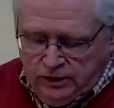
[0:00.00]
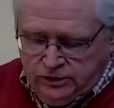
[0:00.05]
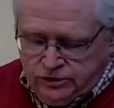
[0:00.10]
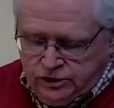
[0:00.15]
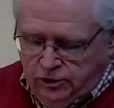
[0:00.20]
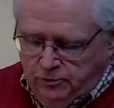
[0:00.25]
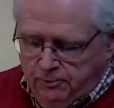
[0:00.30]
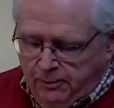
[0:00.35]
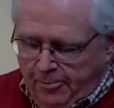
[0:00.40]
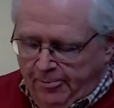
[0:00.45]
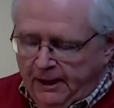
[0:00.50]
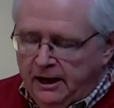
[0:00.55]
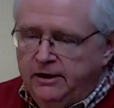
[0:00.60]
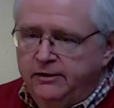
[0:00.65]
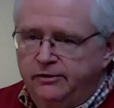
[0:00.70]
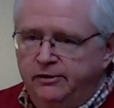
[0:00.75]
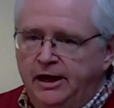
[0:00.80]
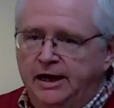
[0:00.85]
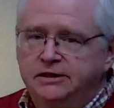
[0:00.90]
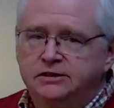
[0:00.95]
So
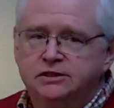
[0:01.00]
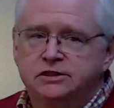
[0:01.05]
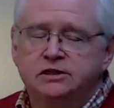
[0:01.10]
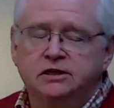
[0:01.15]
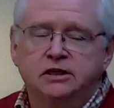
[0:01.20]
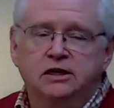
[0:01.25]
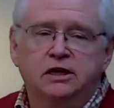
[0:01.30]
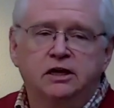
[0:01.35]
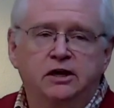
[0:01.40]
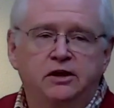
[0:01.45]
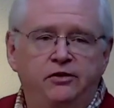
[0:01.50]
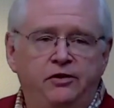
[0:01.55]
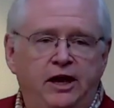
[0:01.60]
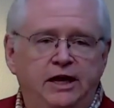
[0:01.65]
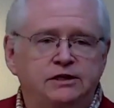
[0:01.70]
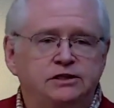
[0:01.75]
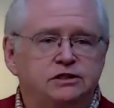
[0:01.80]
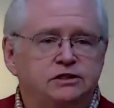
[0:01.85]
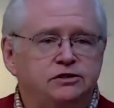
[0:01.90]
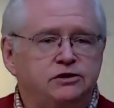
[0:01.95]
that's
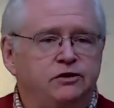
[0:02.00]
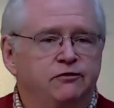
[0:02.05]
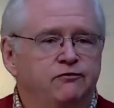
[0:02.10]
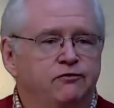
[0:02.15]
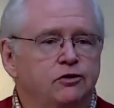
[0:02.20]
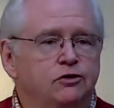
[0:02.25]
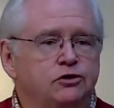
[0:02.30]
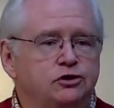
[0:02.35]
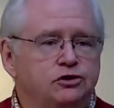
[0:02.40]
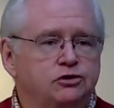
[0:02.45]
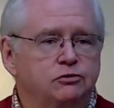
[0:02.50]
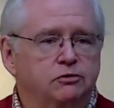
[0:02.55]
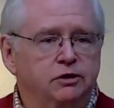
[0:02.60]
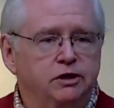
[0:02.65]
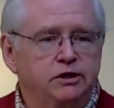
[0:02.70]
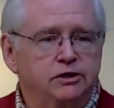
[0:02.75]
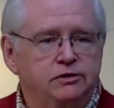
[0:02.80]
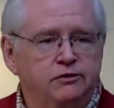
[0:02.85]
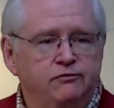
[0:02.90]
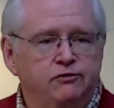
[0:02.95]
the first
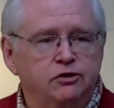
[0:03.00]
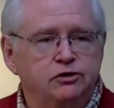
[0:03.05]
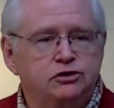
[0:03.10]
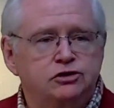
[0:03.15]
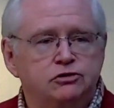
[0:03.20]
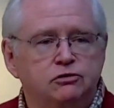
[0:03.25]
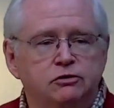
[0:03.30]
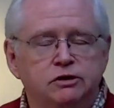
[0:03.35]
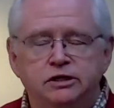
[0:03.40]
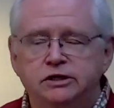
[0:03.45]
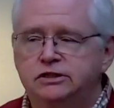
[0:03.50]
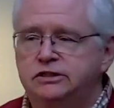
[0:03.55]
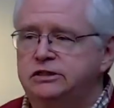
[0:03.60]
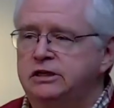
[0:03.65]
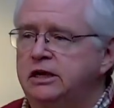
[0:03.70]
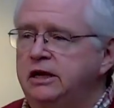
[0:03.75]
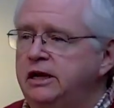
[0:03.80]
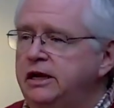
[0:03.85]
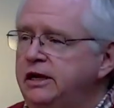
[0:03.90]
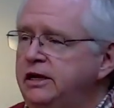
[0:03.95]
story. The first story
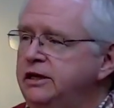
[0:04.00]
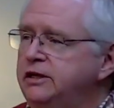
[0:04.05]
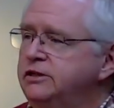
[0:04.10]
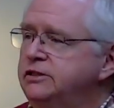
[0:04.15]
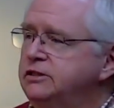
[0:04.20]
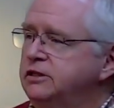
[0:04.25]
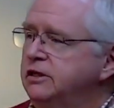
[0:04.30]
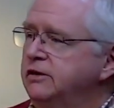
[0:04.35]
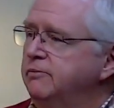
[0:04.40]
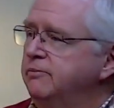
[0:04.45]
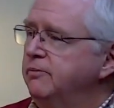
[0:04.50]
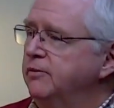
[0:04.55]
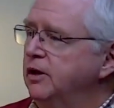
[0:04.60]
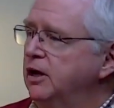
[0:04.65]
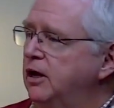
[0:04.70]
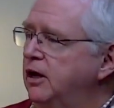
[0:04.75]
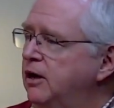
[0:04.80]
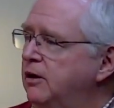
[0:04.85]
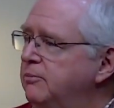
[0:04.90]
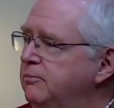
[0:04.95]
is
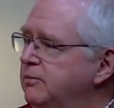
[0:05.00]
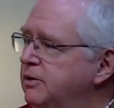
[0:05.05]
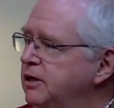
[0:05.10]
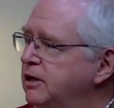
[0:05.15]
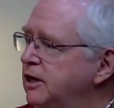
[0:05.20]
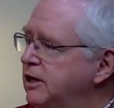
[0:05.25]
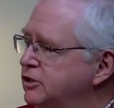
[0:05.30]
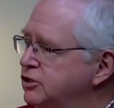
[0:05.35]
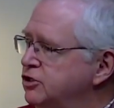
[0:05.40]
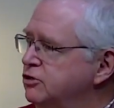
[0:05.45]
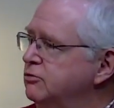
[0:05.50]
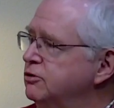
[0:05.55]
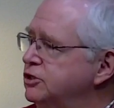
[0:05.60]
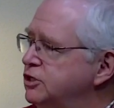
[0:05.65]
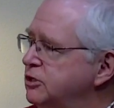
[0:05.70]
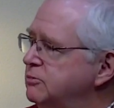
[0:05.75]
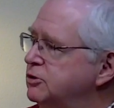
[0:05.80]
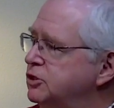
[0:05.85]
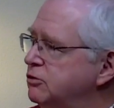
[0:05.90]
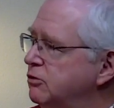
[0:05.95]
a
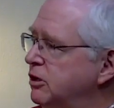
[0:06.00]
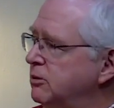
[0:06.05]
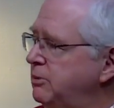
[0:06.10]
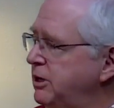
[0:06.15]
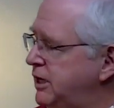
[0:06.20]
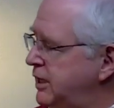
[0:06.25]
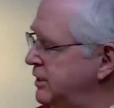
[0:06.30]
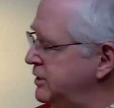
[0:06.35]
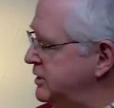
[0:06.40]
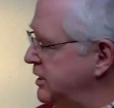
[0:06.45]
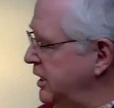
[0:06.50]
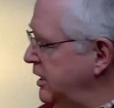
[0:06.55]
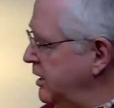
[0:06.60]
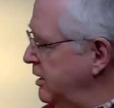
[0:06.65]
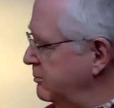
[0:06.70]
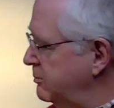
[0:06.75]
stewardship story, because